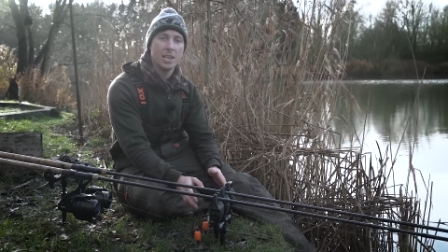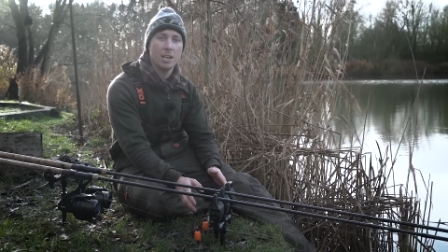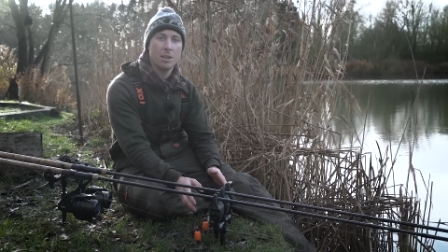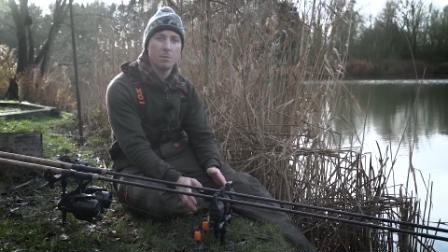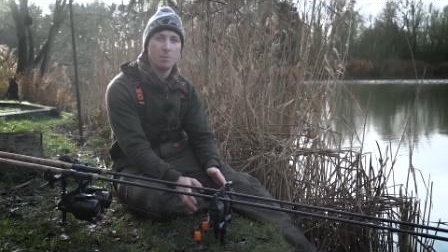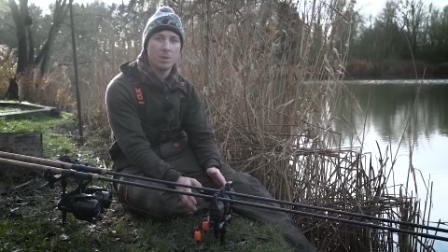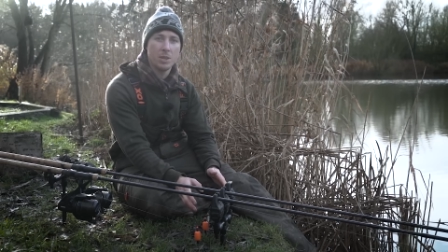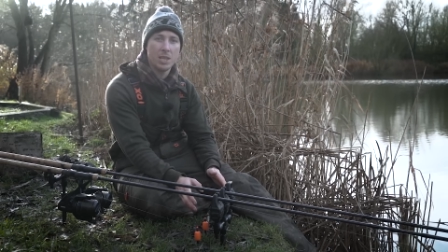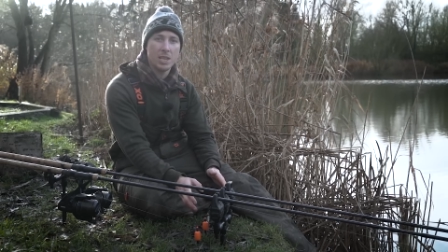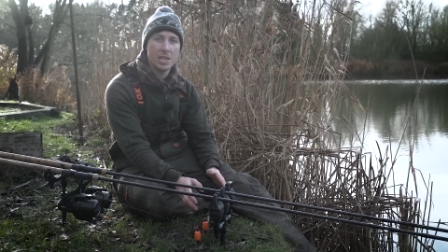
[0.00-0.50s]

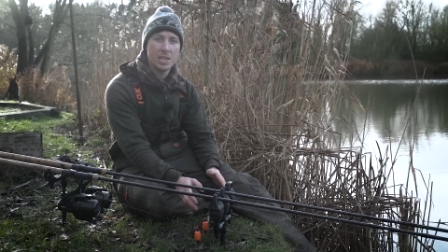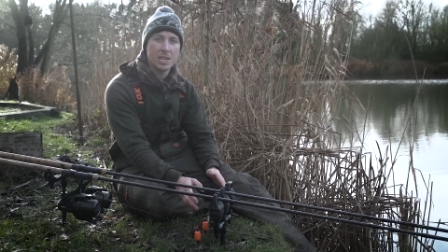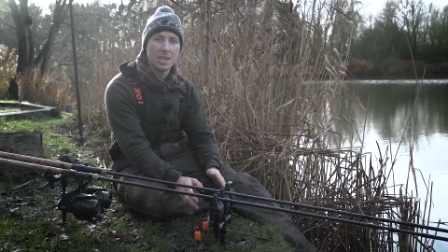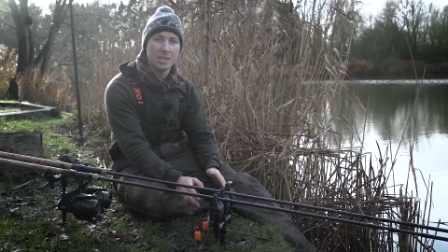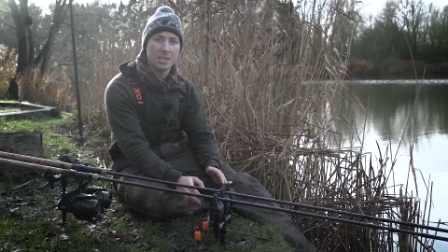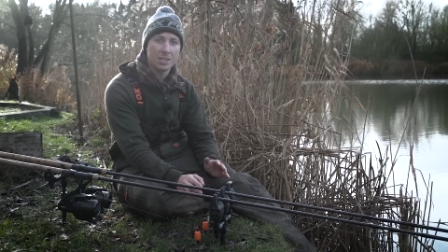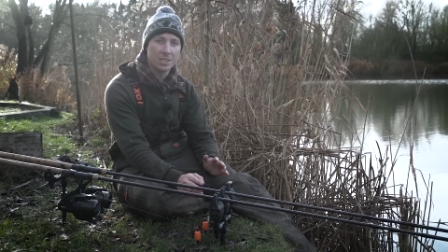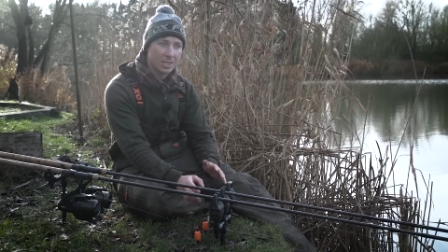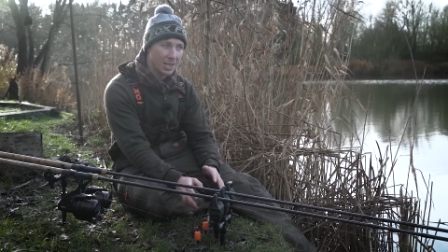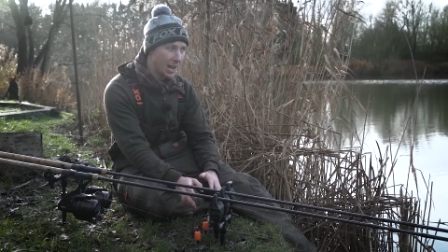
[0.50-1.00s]
up the
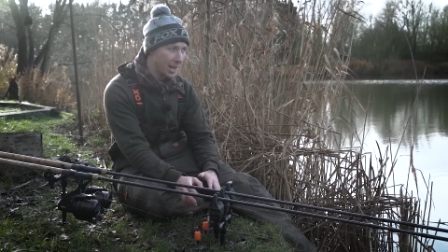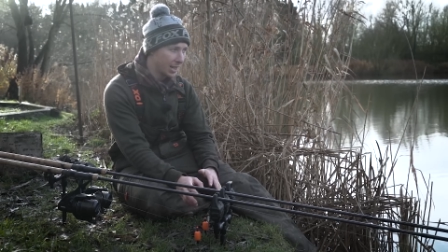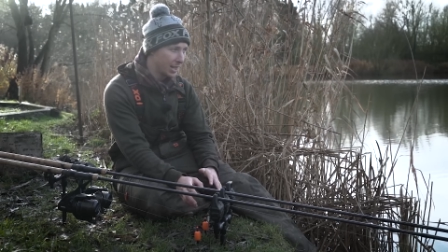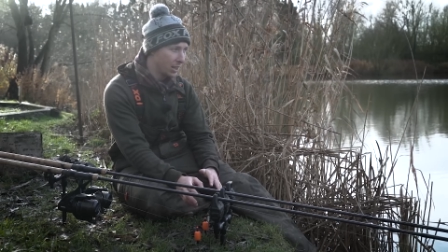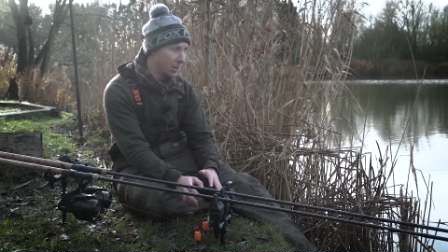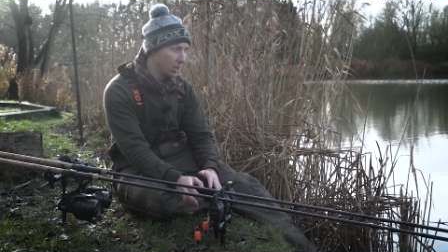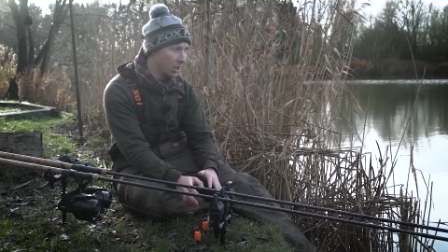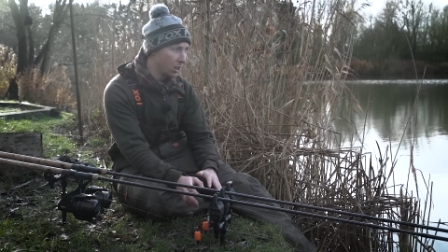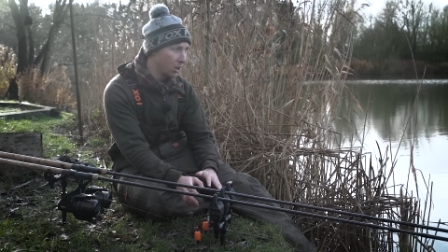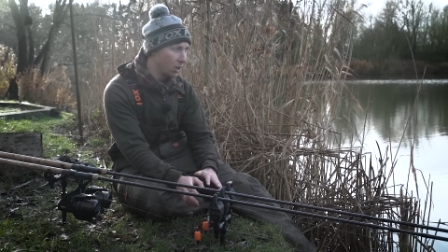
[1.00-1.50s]
slack
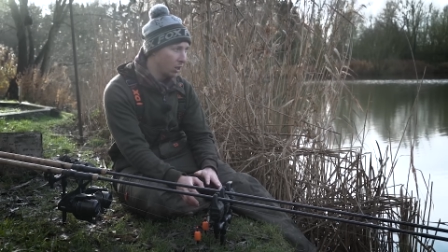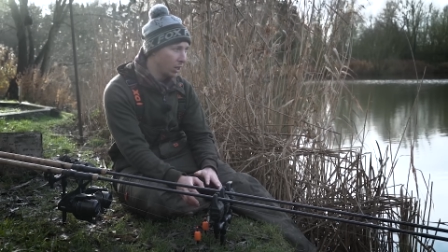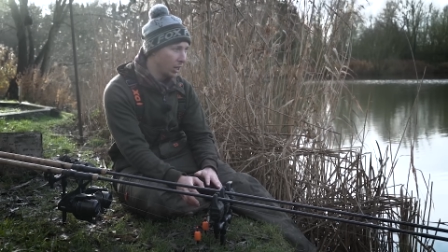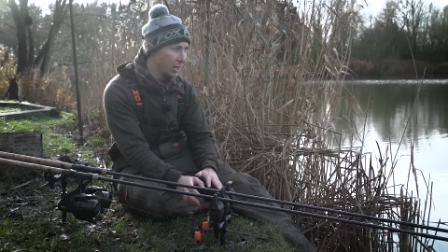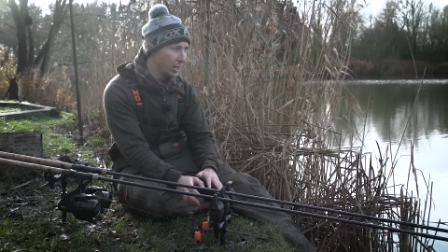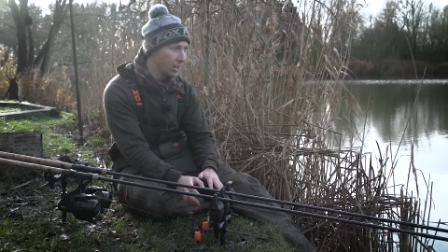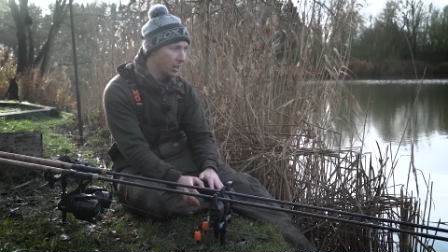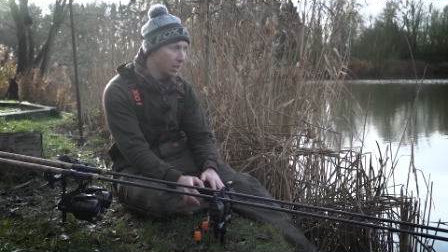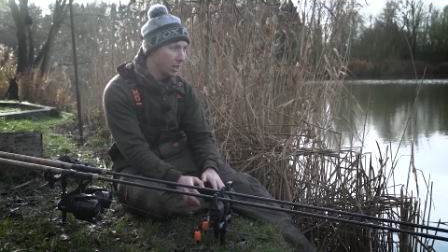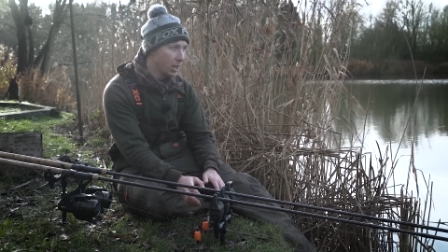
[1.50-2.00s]
in the
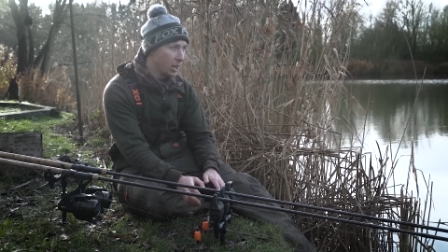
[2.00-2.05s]
line,